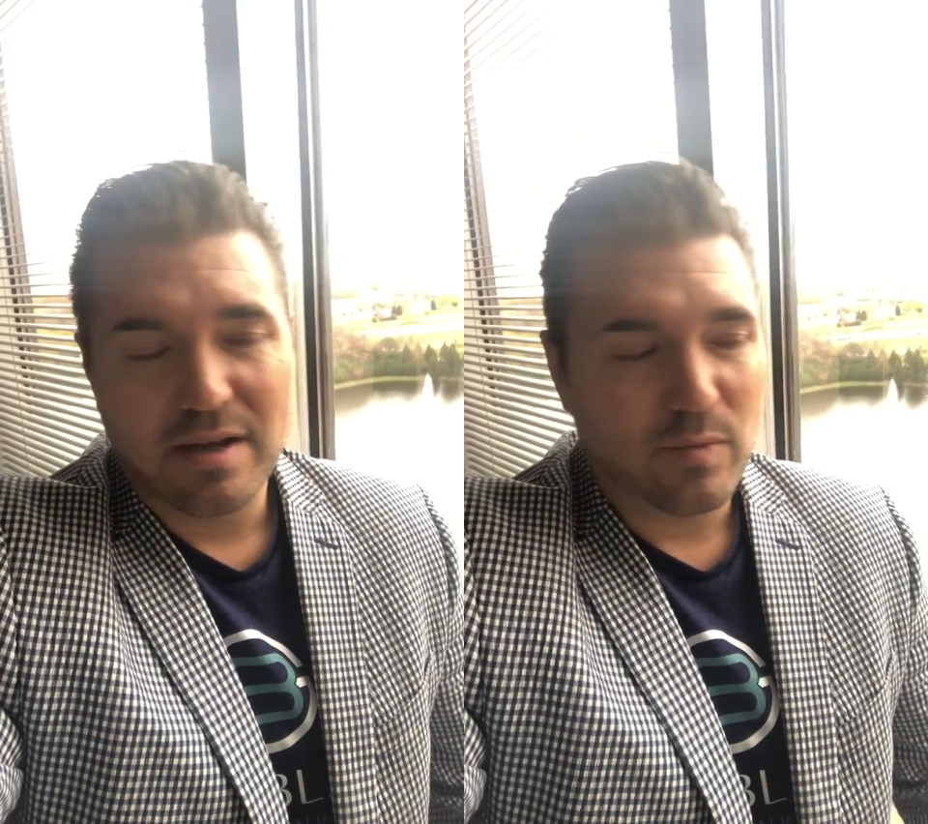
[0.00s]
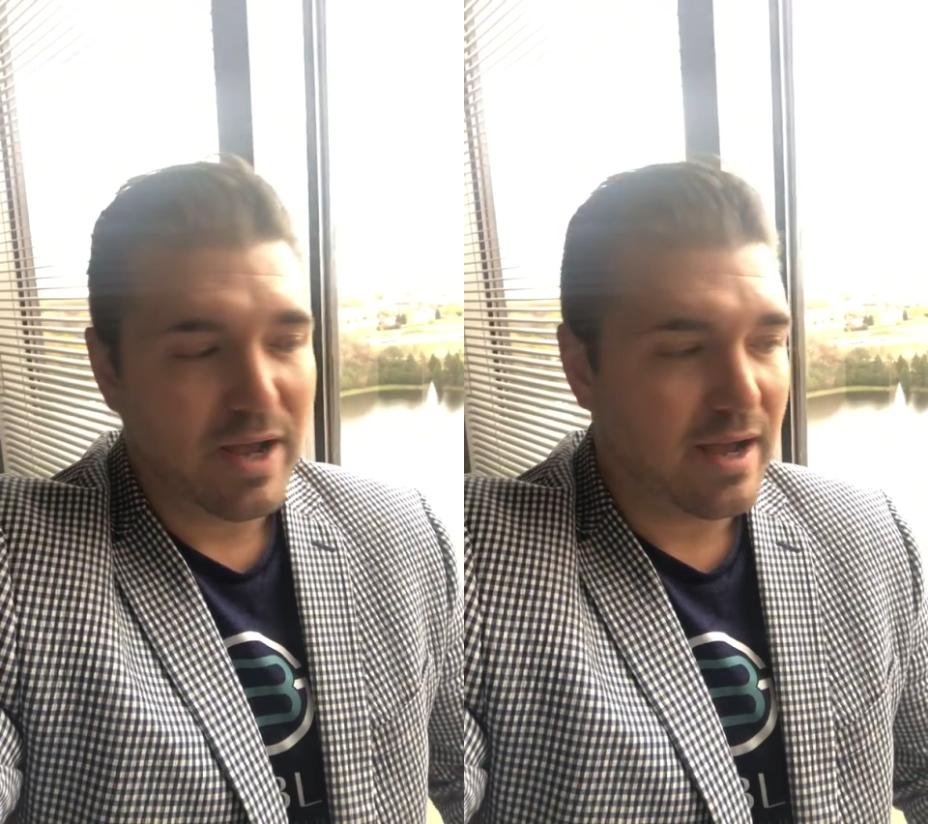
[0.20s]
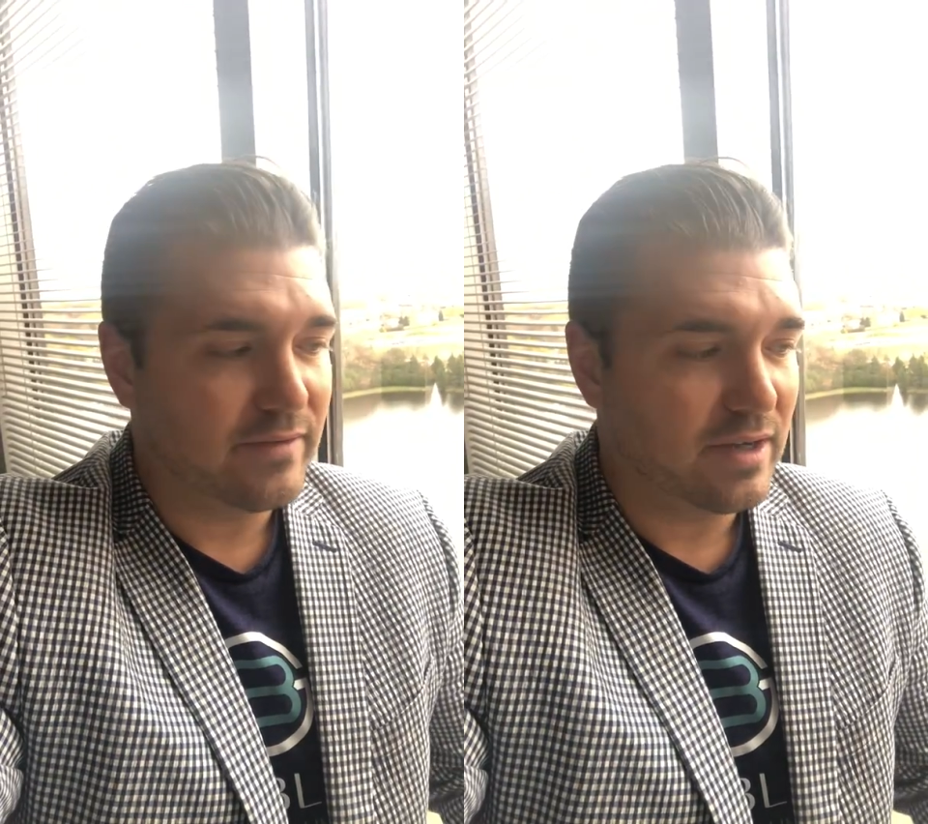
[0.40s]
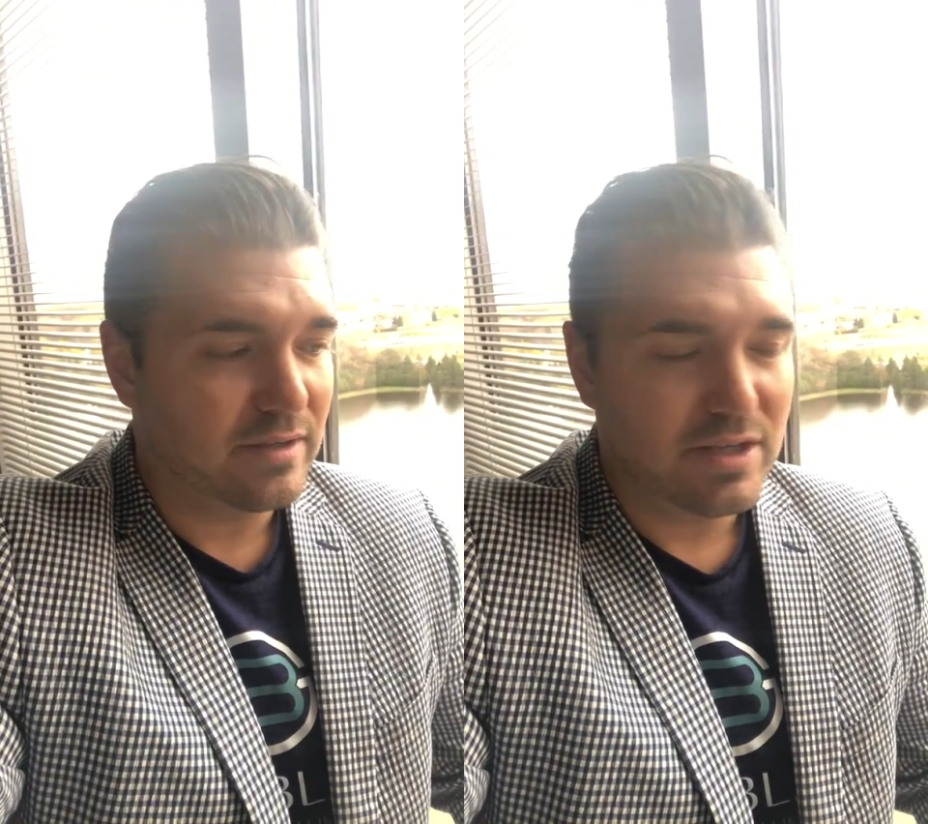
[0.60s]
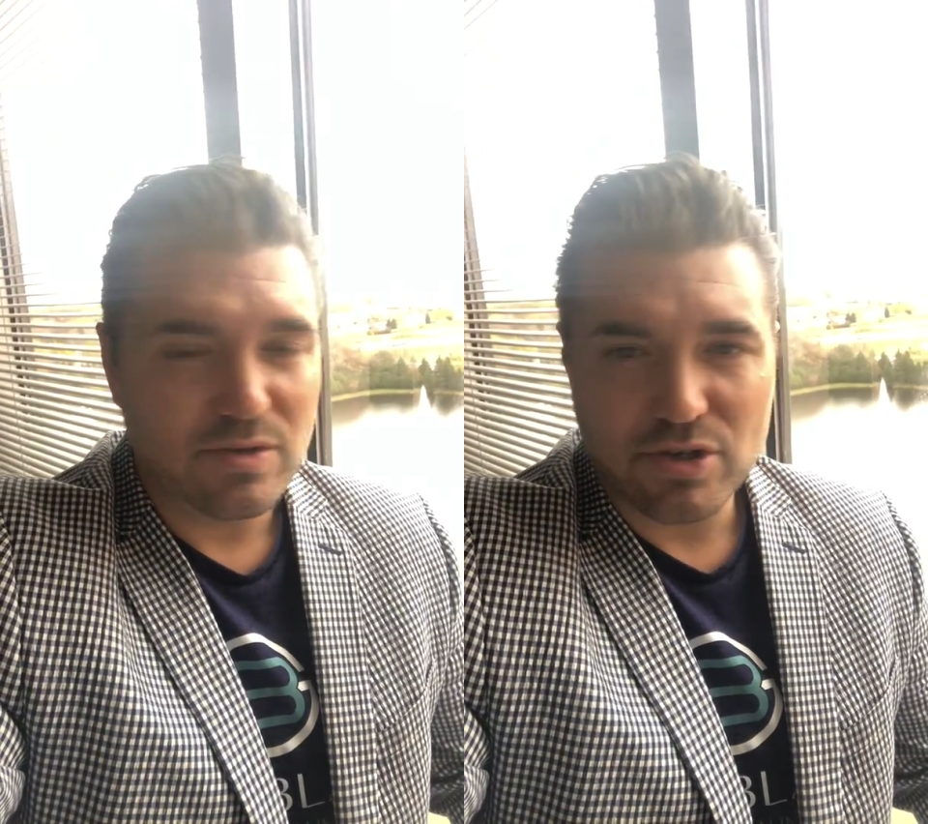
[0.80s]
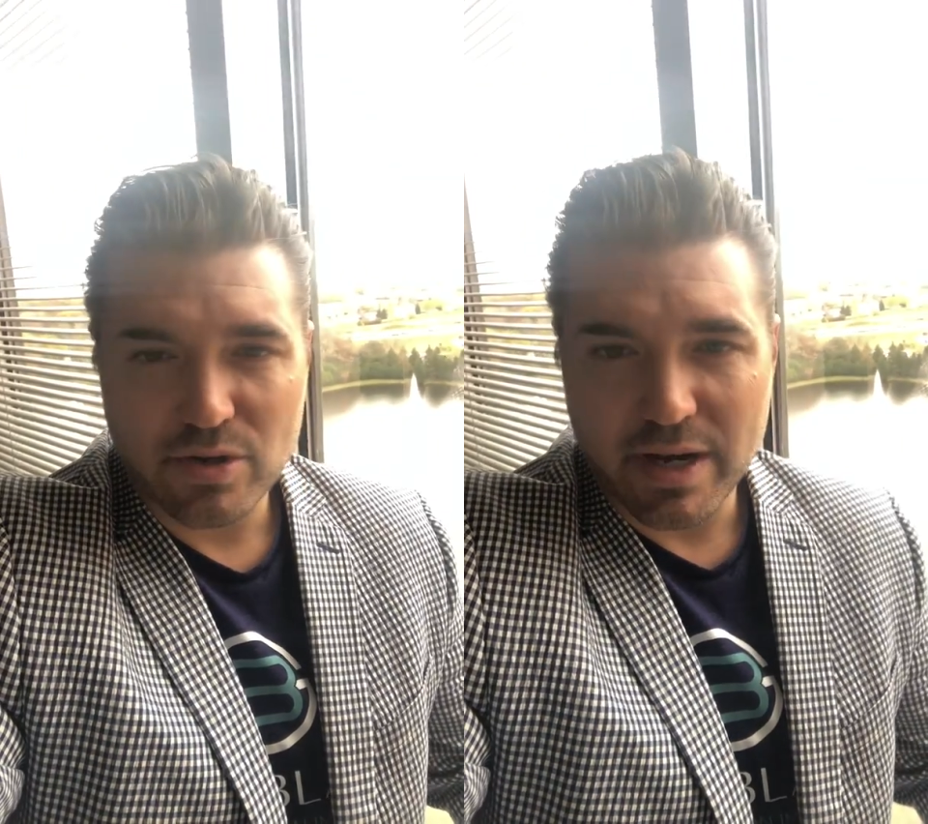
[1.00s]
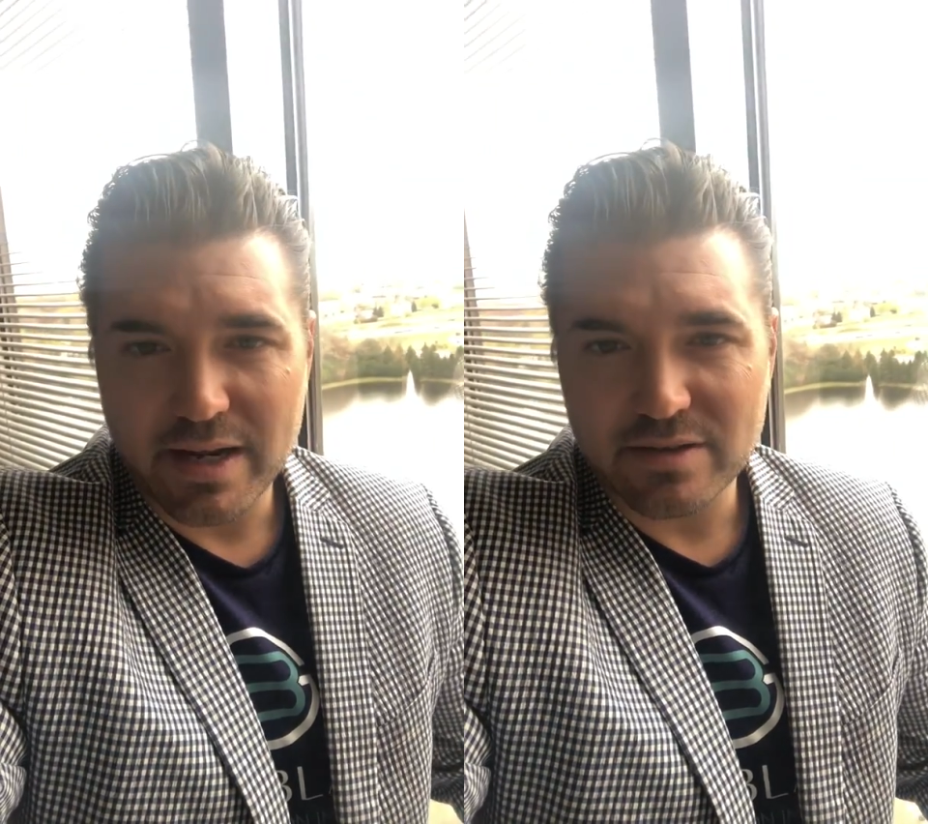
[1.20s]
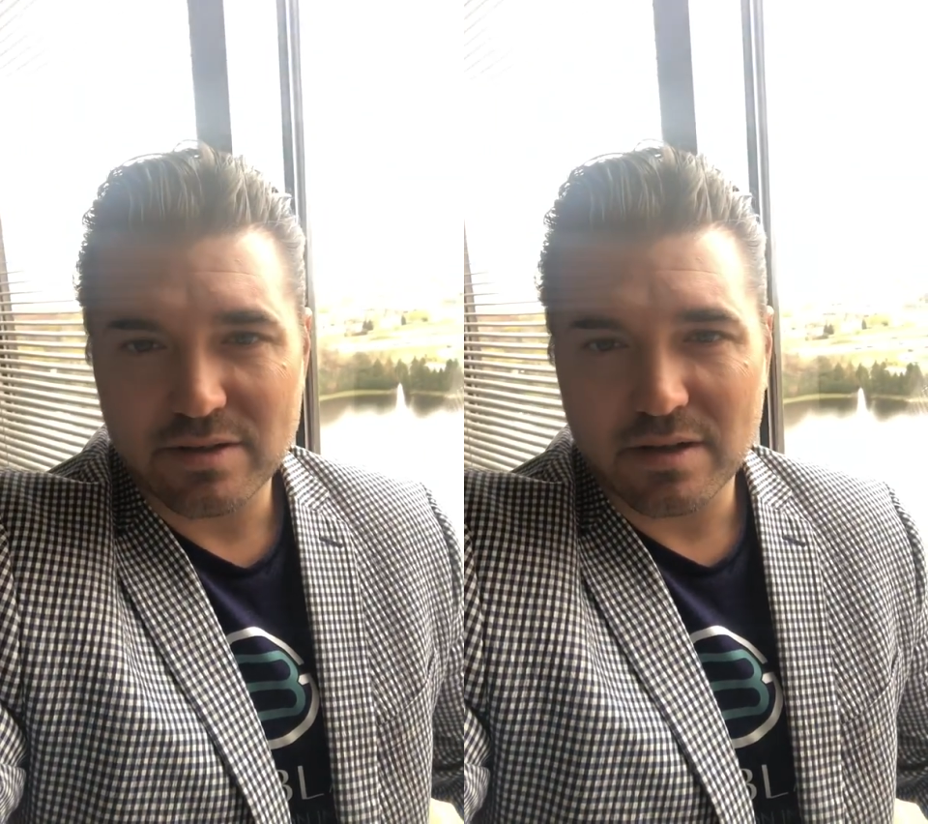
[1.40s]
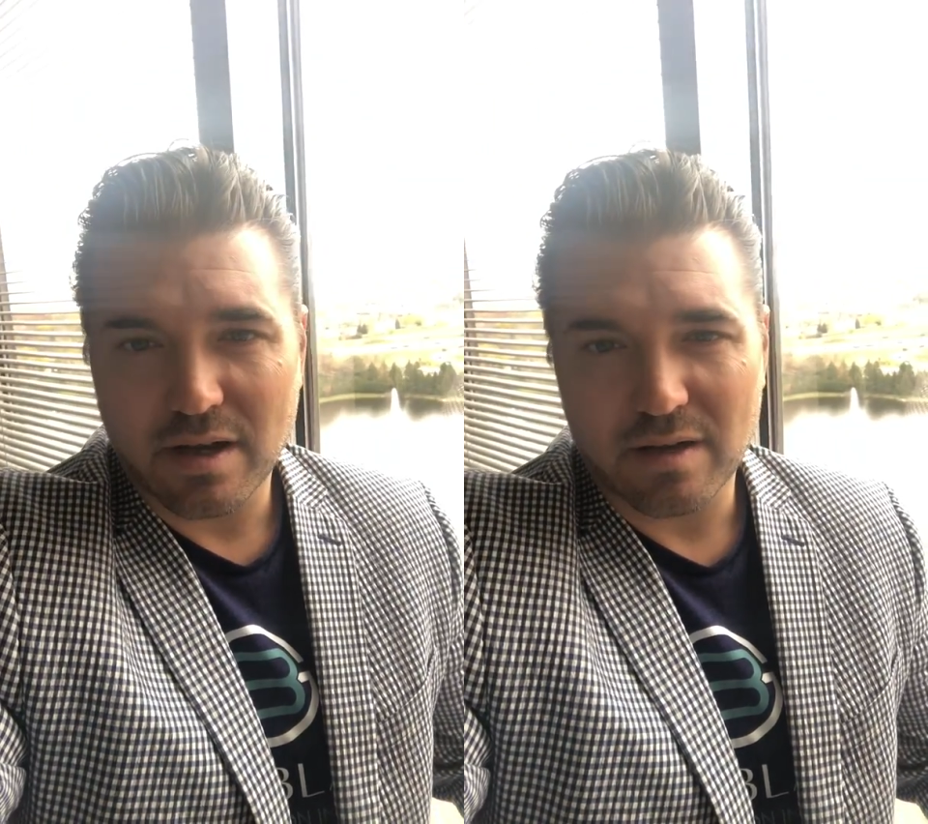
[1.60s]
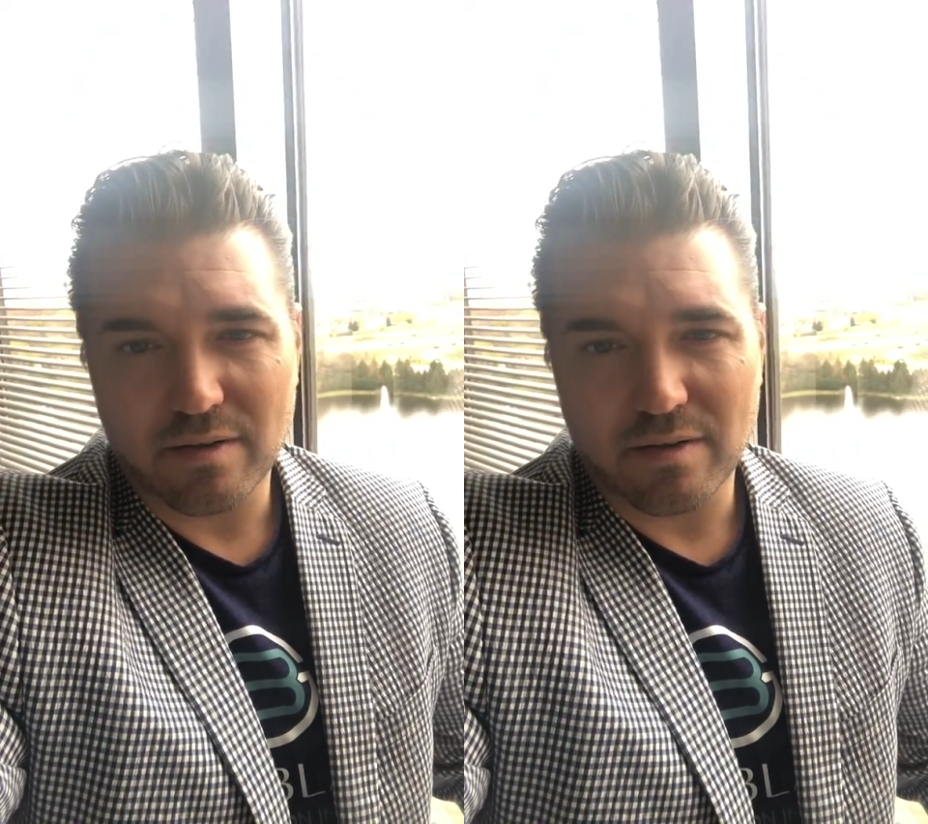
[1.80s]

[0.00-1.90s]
We have uh, huge trainings uh,